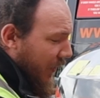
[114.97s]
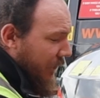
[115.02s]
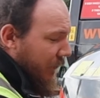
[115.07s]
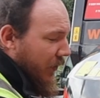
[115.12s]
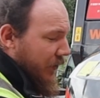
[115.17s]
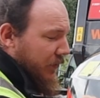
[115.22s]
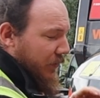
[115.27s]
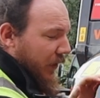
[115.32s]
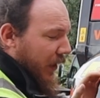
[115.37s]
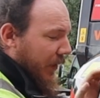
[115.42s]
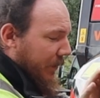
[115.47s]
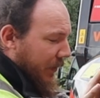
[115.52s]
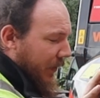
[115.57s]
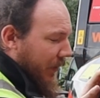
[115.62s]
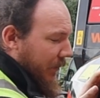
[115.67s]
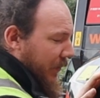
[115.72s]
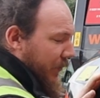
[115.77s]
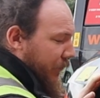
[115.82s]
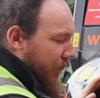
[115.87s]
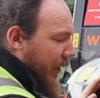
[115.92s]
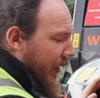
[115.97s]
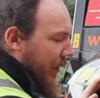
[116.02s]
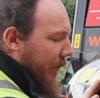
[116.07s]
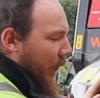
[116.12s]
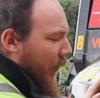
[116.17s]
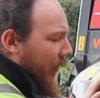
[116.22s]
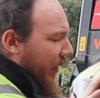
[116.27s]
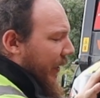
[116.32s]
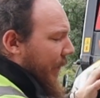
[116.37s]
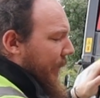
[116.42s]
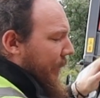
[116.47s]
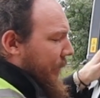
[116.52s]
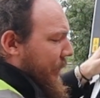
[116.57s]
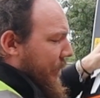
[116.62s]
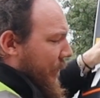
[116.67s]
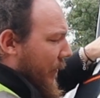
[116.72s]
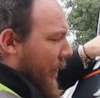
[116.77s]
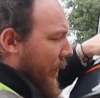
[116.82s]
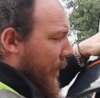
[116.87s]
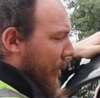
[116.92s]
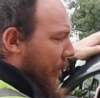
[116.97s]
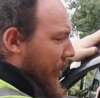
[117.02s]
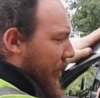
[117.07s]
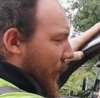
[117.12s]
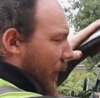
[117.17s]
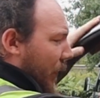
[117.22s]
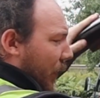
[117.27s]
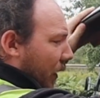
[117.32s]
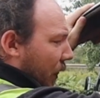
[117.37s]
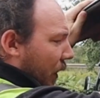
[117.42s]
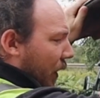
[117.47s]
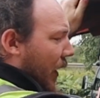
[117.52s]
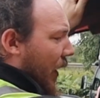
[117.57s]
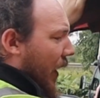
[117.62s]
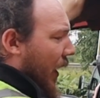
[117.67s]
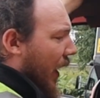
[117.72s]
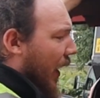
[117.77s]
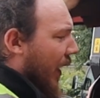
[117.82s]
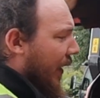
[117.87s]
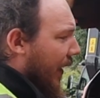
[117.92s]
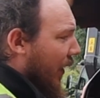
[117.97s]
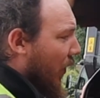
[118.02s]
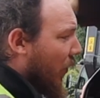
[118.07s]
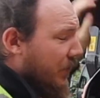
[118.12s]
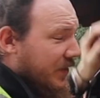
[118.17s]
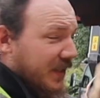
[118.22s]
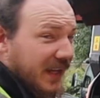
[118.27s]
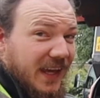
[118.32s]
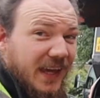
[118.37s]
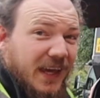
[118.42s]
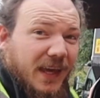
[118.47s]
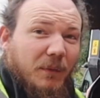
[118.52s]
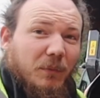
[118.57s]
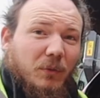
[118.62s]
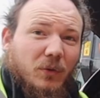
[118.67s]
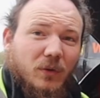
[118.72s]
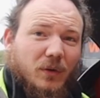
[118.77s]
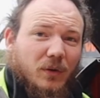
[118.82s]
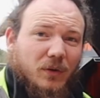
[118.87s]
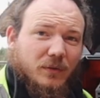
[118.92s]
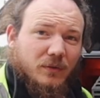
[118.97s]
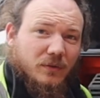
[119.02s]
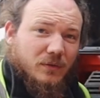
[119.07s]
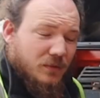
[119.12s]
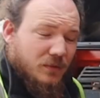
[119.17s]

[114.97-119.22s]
First, we'll open up this rear bonnet, and then under here we'll